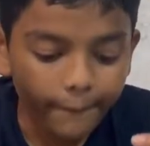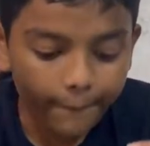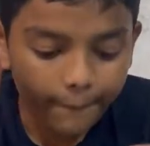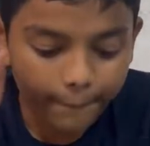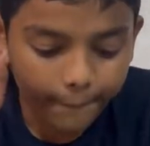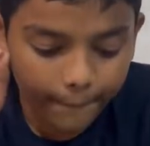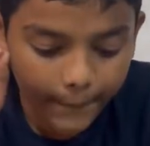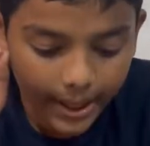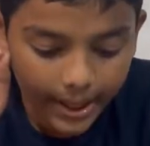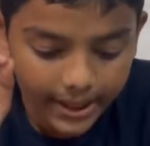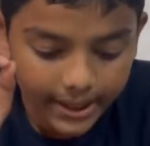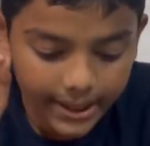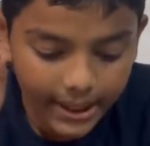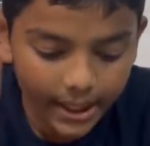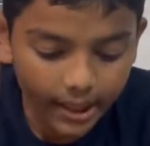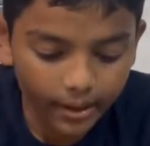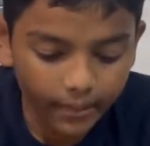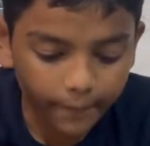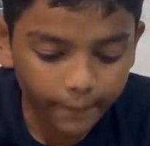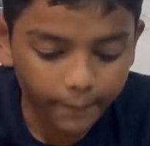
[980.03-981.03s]

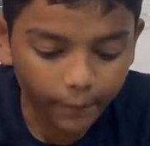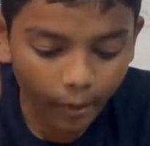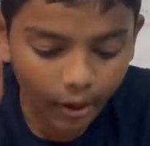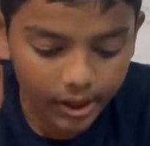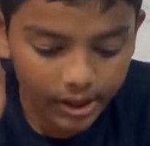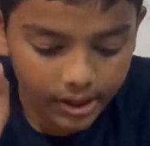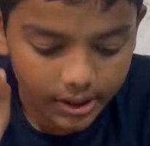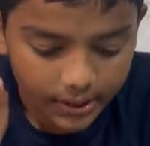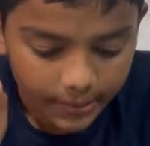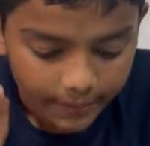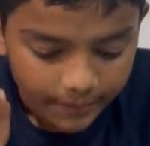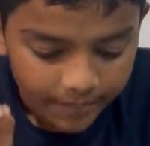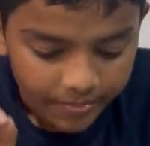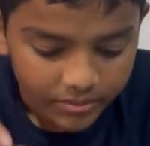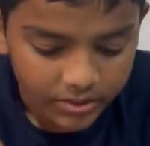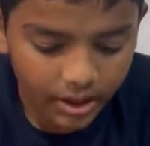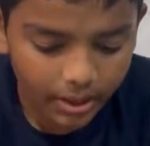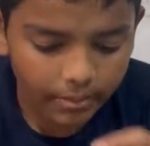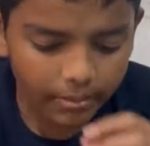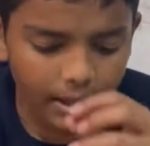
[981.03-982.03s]
melting point.
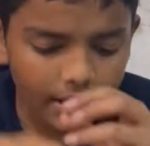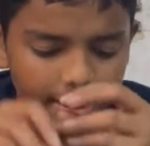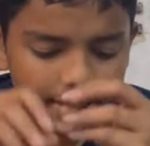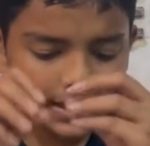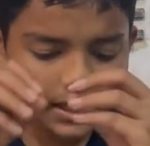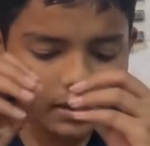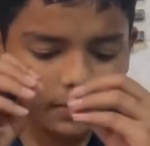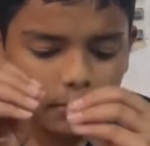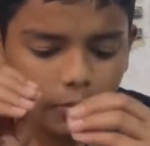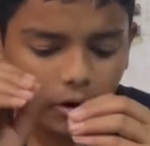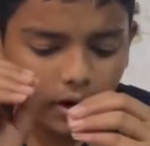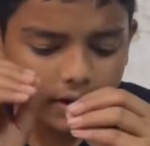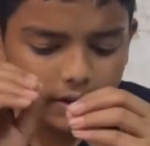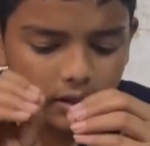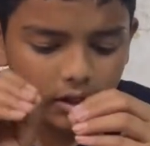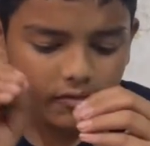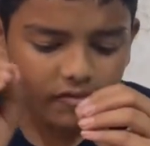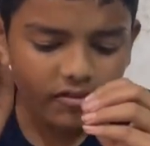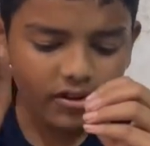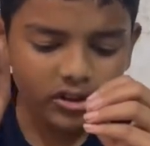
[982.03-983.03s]
The melting point
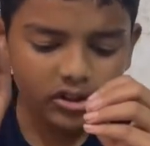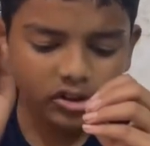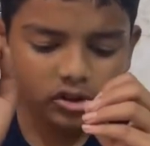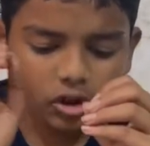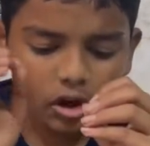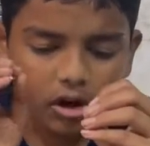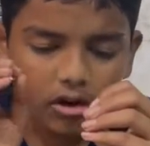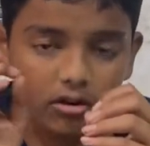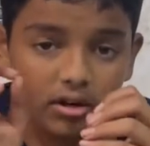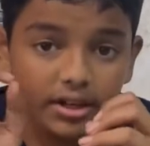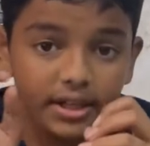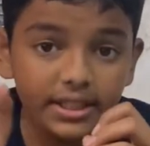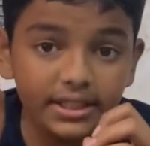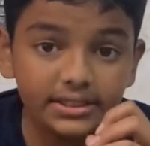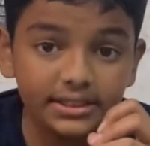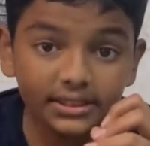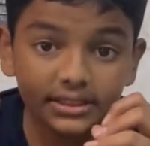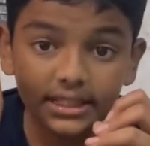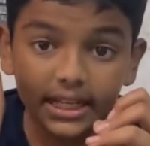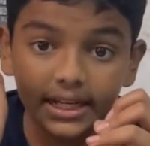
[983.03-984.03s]
of a solid
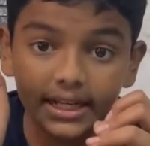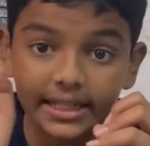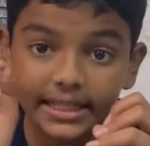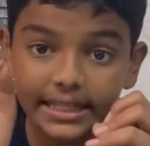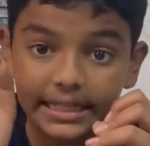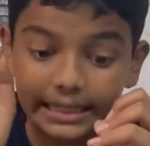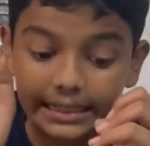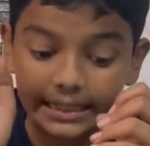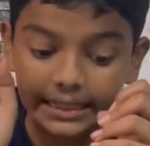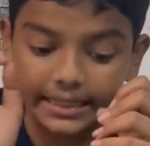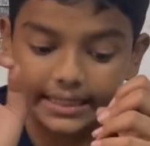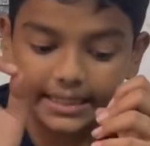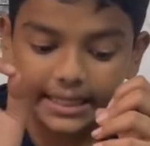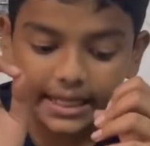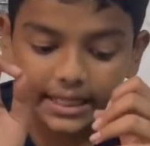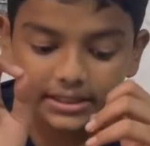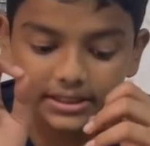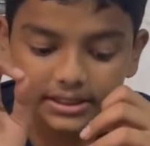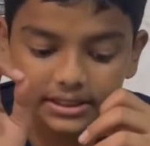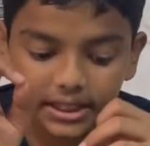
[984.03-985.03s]
is an
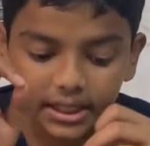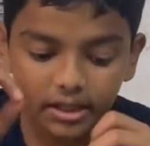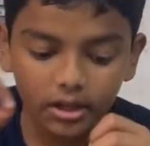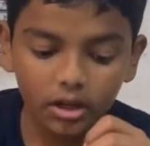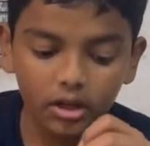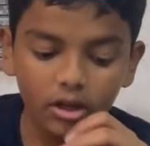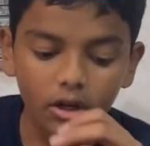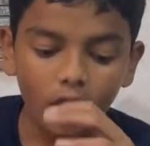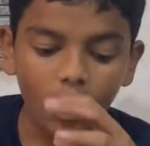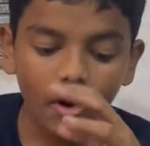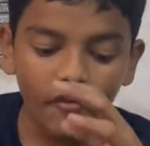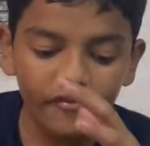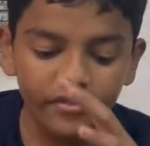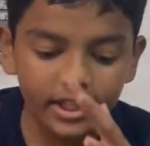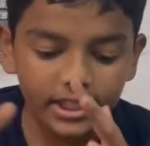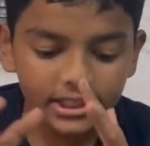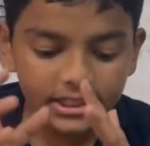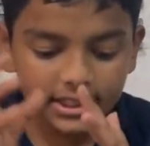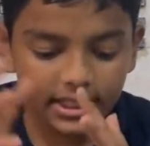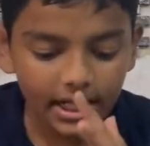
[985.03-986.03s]
indication of
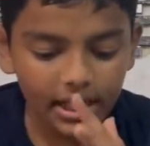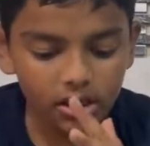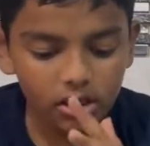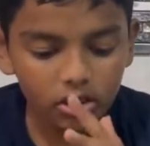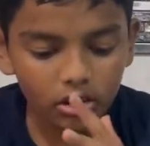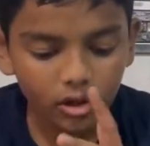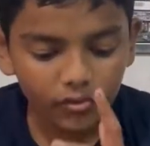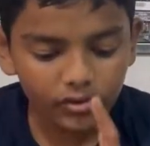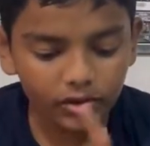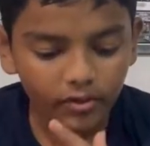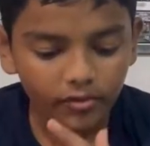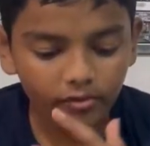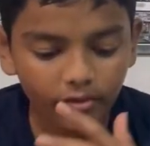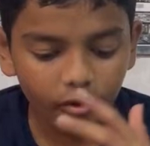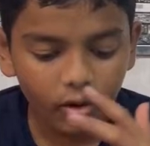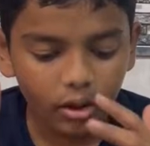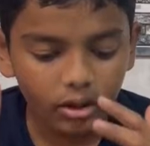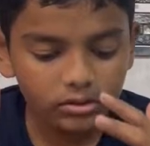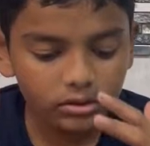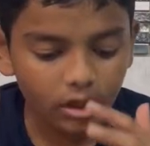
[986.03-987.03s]
the strength of the
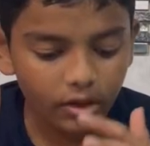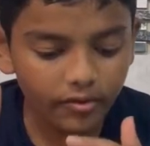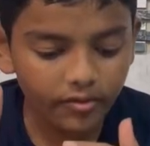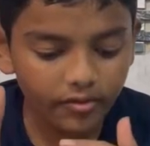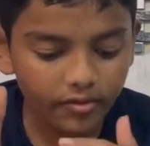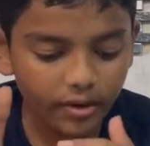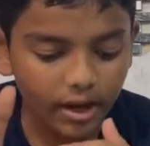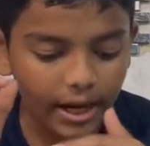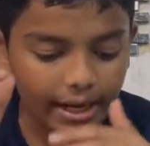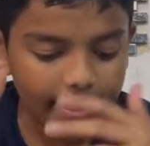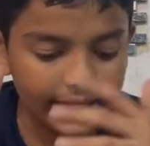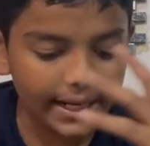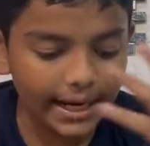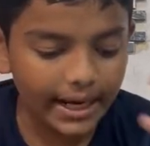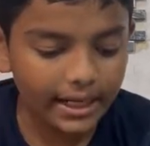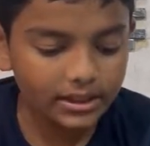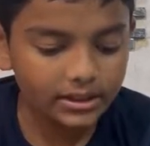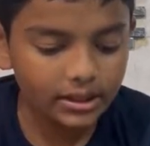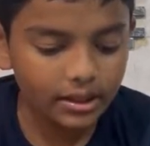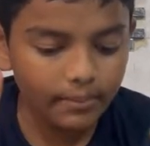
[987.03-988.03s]
force of
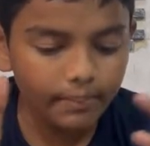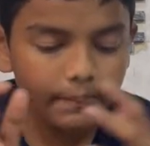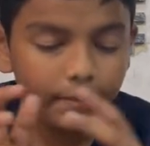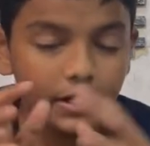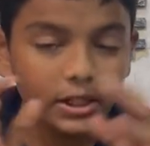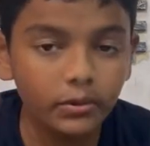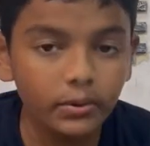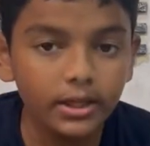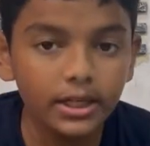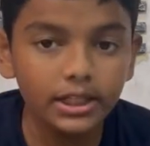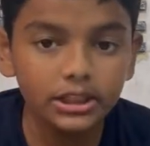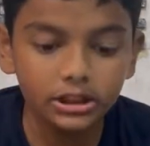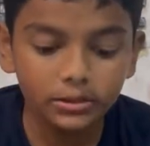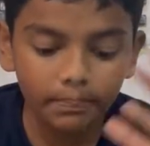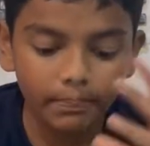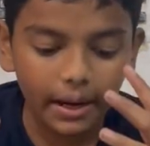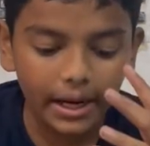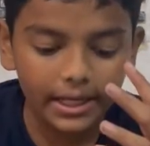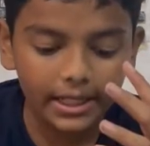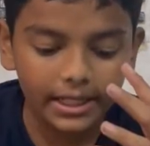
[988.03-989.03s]
attraction between its
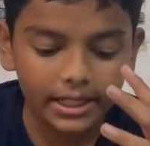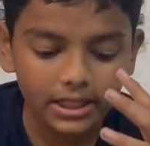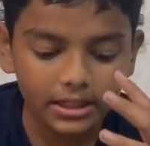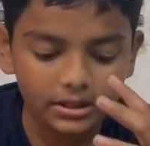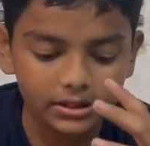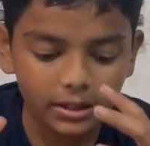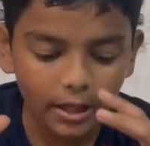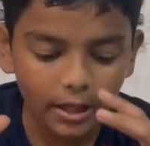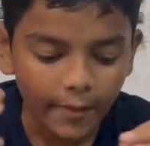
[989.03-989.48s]
particles.